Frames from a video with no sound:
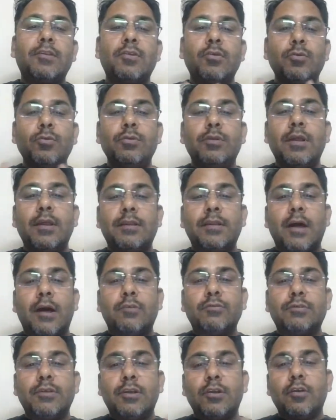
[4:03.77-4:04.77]
through the
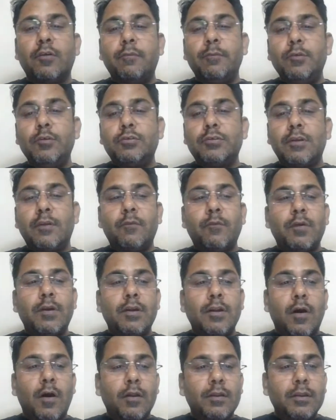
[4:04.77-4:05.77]
thousands of mutual
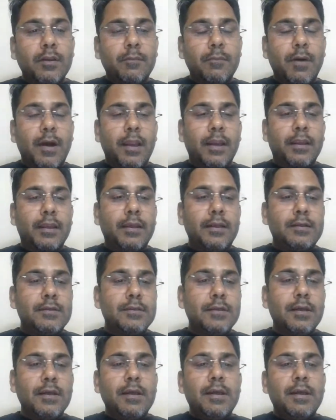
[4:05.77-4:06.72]
fund on the market.